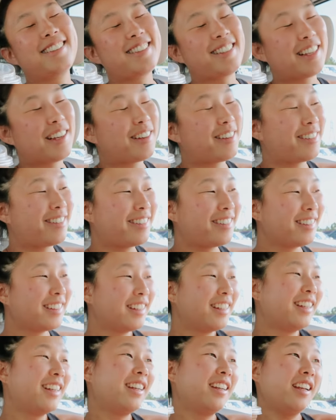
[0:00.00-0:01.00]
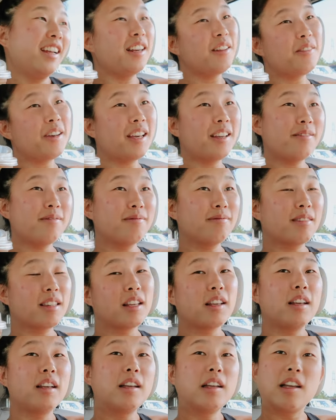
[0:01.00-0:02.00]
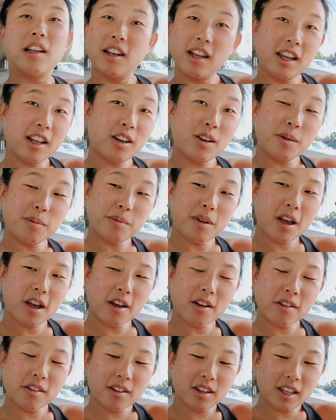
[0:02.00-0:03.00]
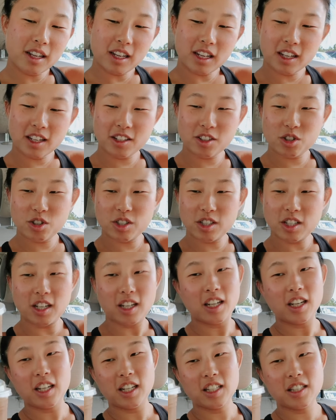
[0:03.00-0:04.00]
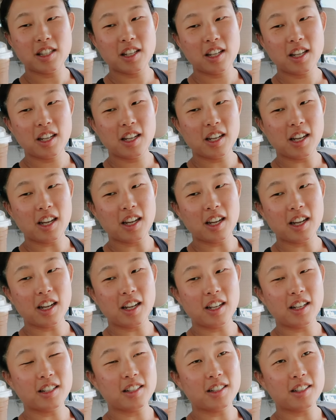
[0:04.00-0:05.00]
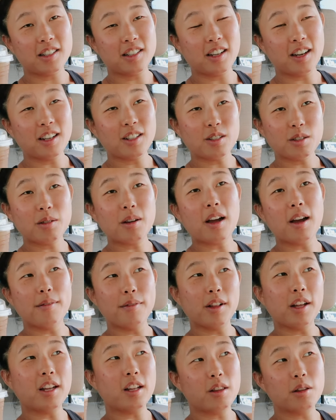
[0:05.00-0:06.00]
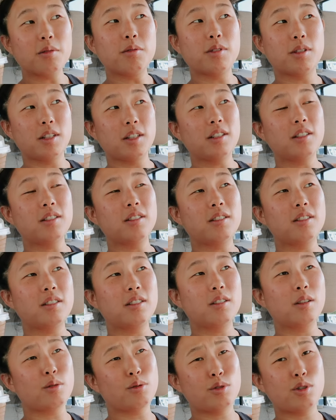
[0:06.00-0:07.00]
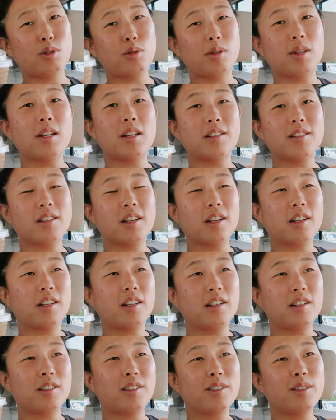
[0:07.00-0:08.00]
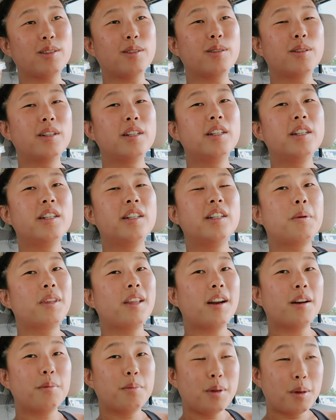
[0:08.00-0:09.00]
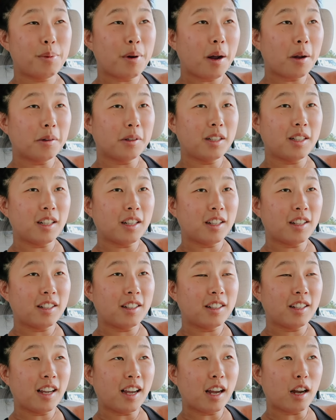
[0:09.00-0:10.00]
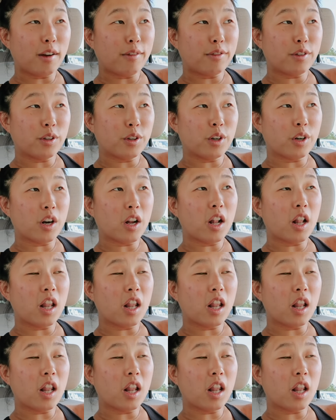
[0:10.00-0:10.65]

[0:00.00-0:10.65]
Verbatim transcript: so anyway, gonna head home now and just take it easy and I do have like those things those two things I need to do but that'll be probably done after